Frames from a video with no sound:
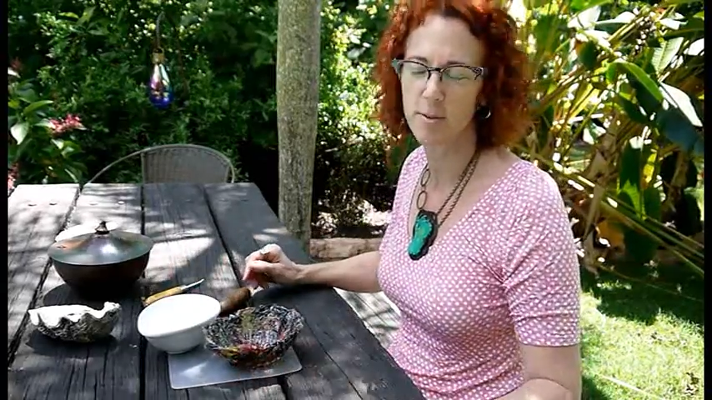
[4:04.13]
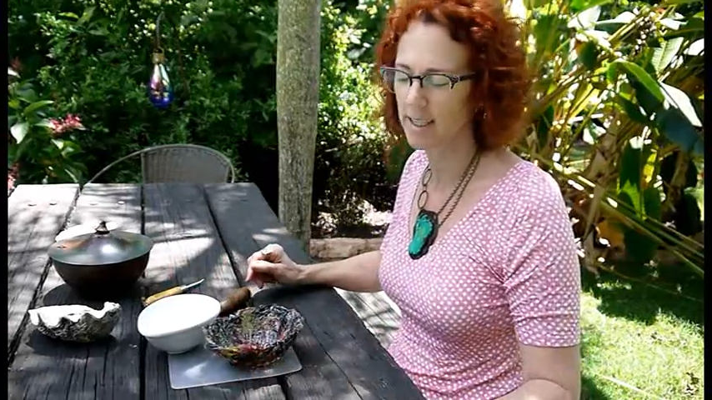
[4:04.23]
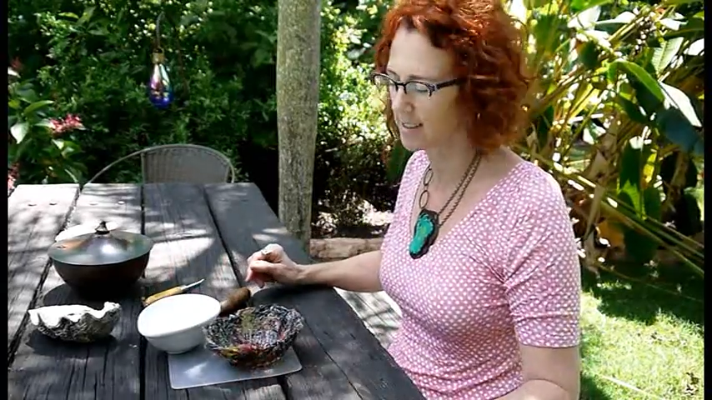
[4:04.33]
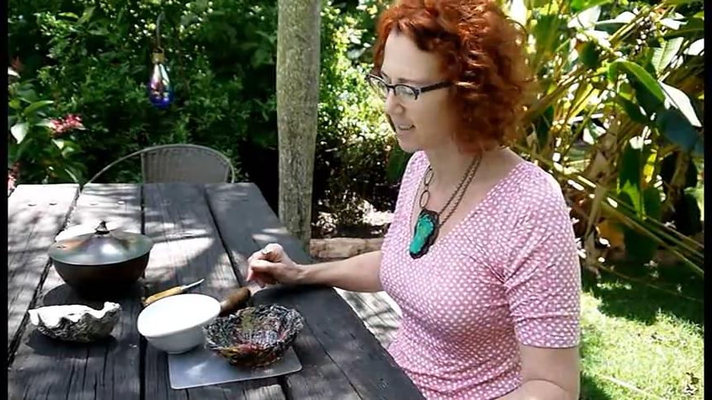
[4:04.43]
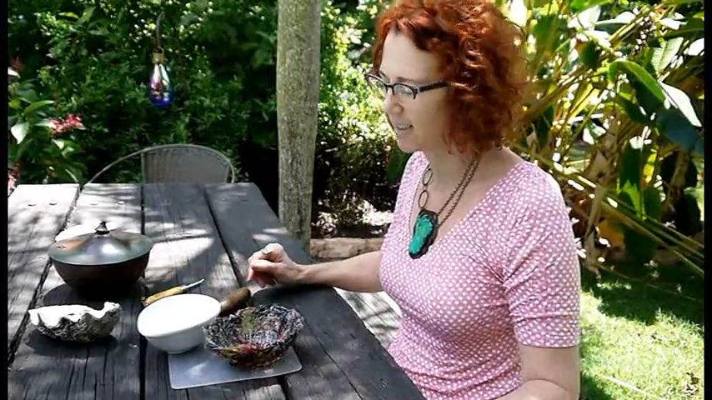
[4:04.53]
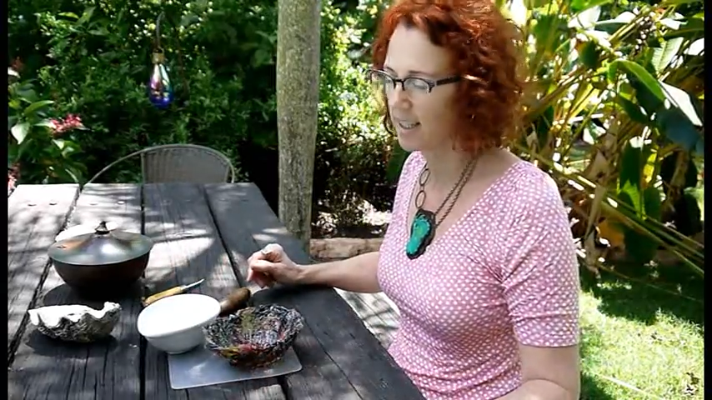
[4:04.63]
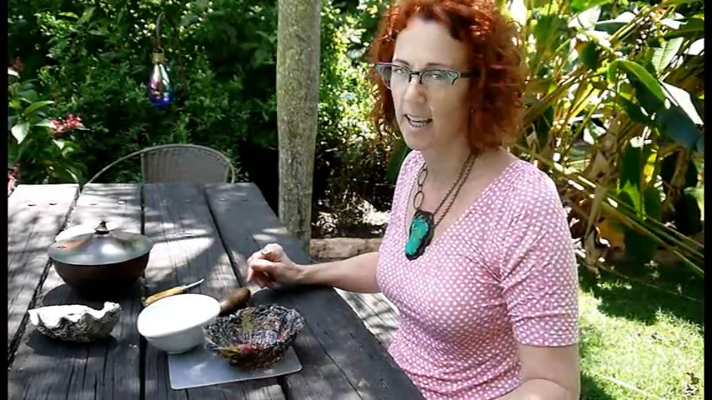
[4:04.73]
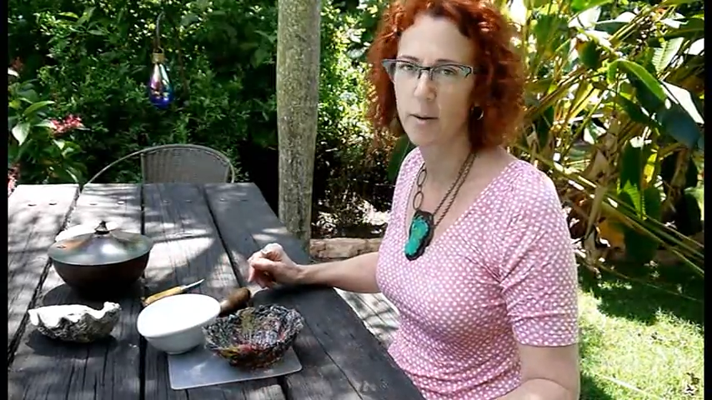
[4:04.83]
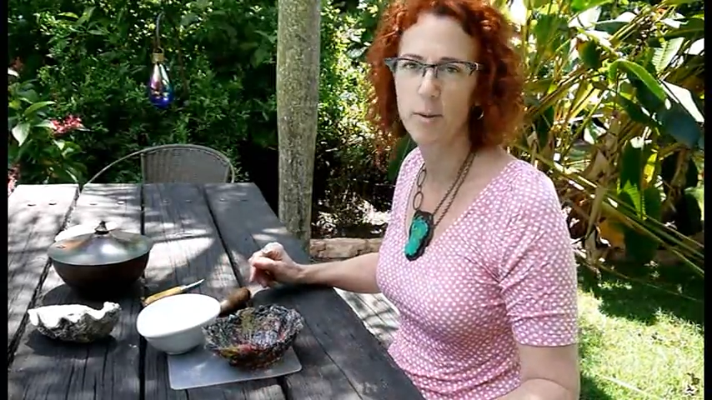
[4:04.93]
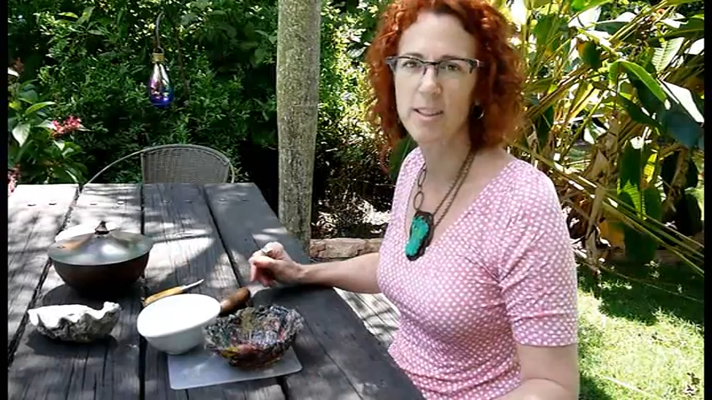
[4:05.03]
resin,
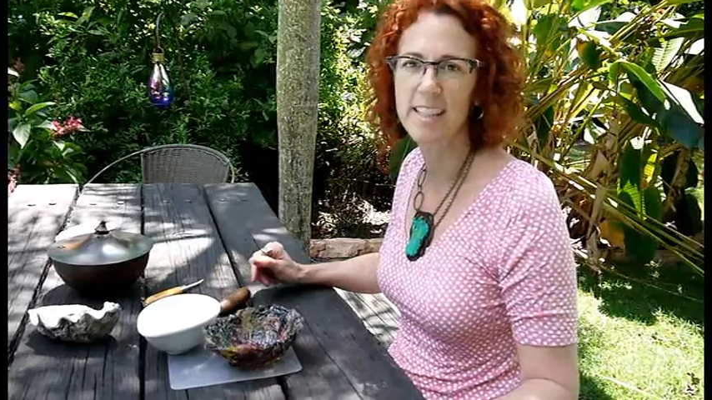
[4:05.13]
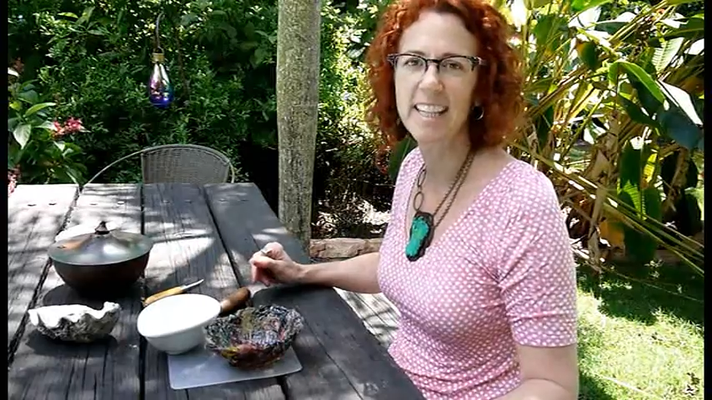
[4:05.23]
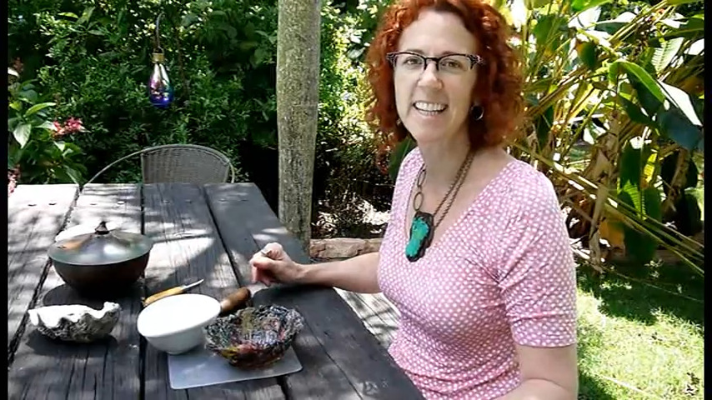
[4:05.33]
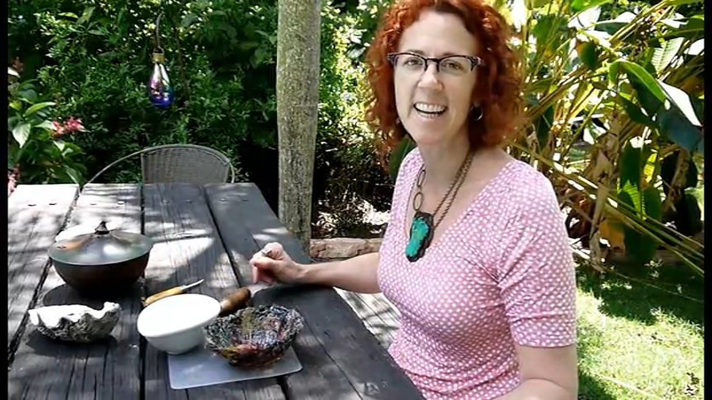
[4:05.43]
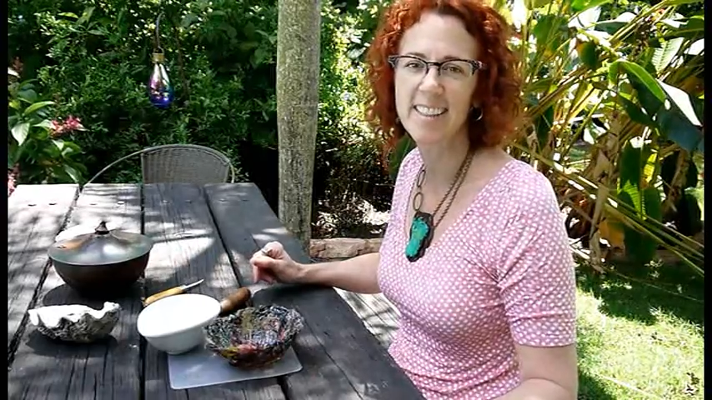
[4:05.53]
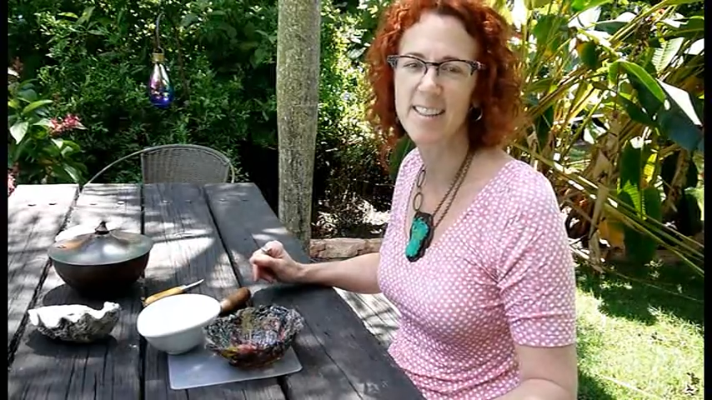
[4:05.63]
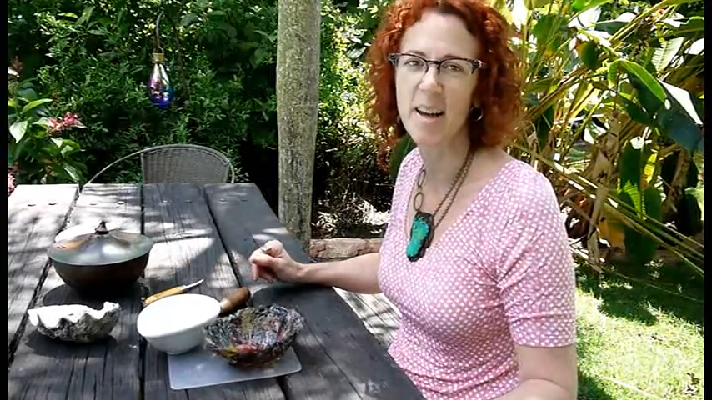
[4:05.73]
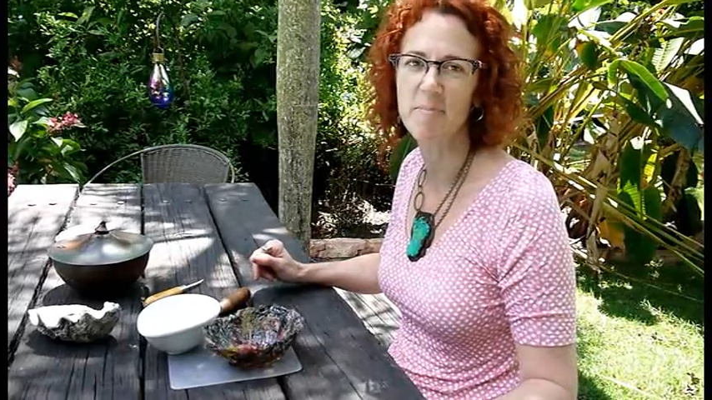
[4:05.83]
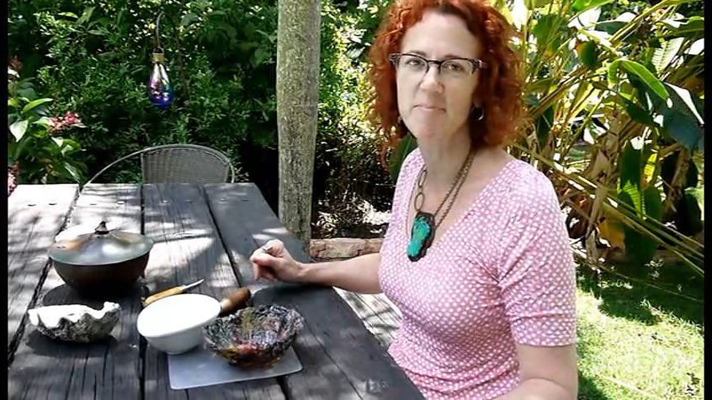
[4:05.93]
and we'll see you next time.